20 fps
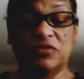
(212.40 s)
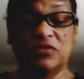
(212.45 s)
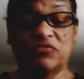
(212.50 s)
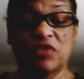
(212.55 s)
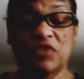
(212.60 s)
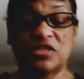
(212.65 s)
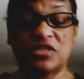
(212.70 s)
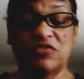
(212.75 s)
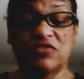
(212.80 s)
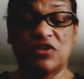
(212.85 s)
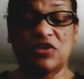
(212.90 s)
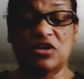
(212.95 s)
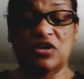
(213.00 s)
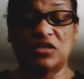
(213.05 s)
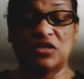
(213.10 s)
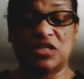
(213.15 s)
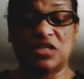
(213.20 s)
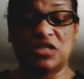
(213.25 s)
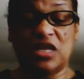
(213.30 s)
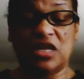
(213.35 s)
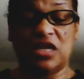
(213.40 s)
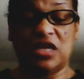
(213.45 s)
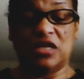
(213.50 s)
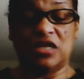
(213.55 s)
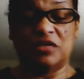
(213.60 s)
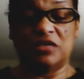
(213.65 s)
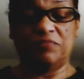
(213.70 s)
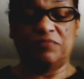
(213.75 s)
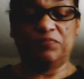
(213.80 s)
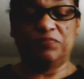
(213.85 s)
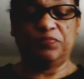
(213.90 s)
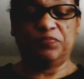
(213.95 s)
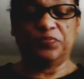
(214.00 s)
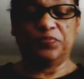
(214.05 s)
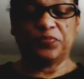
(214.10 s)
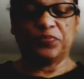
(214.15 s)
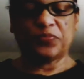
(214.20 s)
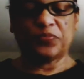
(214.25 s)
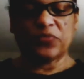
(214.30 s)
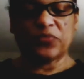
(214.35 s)
friends of ours, and
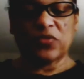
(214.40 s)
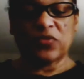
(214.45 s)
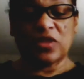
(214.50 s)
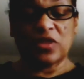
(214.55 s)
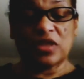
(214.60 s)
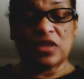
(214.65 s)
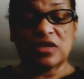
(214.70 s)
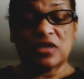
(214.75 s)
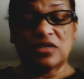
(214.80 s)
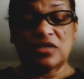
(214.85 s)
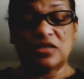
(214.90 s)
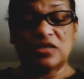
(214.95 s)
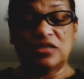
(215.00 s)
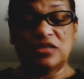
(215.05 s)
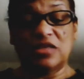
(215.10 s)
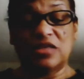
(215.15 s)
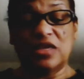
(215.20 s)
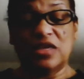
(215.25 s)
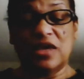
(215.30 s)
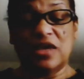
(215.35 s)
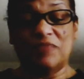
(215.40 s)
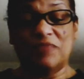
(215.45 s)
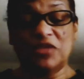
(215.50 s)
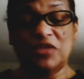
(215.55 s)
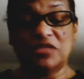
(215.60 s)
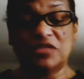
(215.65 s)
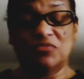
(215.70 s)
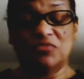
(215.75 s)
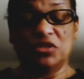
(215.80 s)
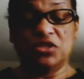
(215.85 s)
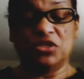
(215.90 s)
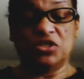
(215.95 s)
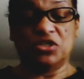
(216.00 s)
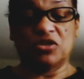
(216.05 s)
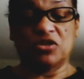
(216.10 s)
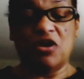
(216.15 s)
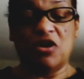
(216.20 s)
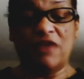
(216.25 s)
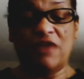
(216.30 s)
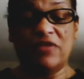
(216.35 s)
they had made some delicious
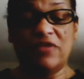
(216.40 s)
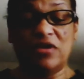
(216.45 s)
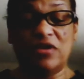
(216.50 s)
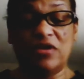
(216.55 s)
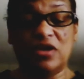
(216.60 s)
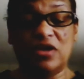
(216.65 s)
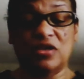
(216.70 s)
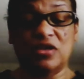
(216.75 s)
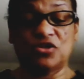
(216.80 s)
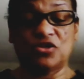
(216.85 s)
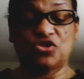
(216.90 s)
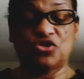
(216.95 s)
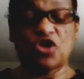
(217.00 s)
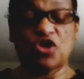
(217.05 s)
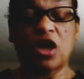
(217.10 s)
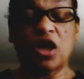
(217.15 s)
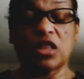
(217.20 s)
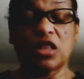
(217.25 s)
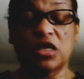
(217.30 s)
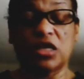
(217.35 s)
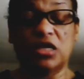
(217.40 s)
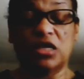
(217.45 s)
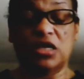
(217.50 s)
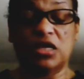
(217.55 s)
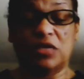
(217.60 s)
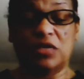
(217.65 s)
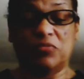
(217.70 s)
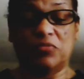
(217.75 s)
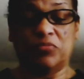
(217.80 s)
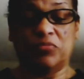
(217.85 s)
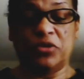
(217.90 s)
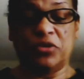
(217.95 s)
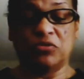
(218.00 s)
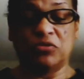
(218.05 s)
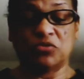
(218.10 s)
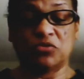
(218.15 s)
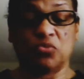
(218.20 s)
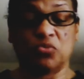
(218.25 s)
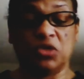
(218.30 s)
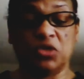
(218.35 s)
coffee, chocolate, but it
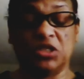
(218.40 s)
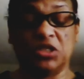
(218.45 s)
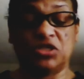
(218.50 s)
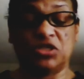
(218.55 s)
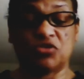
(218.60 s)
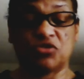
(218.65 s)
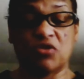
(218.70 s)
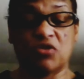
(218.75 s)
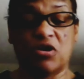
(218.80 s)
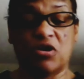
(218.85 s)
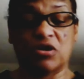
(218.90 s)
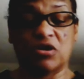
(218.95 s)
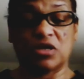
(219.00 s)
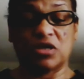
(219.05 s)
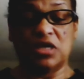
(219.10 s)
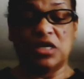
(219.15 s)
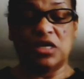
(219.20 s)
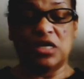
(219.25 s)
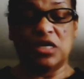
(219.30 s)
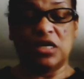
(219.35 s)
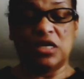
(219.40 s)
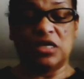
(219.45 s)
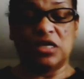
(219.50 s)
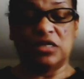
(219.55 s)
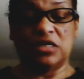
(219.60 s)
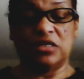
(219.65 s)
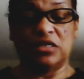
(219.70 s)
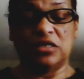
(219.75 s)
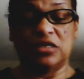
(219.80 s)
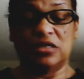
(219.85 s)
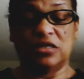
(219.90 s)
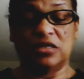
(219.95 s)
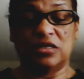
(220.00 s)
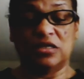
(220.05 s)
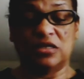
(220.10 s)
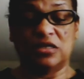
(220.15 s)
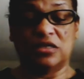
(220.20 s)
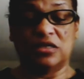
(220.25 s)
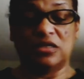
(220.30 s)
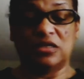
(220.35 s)
was really strong. And
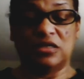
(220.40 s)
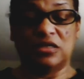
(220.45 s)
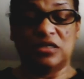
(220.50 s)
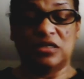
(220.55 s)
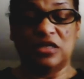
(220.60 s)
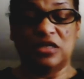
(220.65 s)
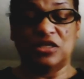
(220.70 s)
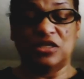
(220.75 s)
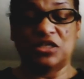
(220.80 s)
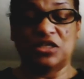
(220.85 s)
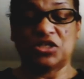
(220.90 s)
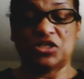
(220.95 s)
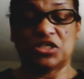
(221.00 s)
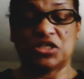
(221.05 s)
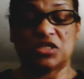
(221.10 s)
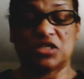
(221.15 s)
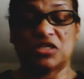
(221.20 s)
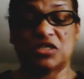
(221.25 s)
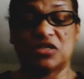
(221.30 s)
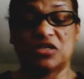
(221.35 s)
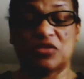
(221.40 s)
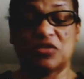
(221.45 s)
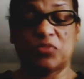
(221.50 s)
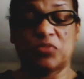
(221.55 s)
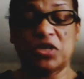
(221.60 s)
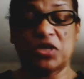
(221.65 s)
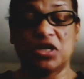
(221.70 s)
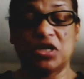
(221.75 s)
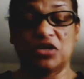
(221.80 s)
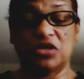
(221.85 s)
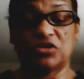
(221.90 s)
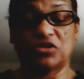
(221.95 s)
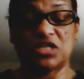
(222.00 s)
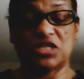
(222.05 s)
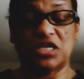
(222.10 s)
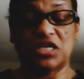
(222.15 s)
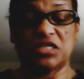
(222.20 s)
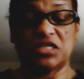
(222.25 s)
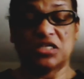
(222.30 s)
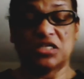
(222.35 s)
it's just depending on your
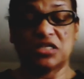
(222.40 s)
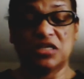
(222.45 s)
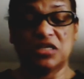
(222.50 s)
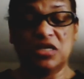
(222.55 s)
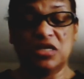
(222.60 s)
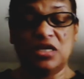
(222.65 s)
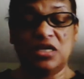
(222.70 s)
taste,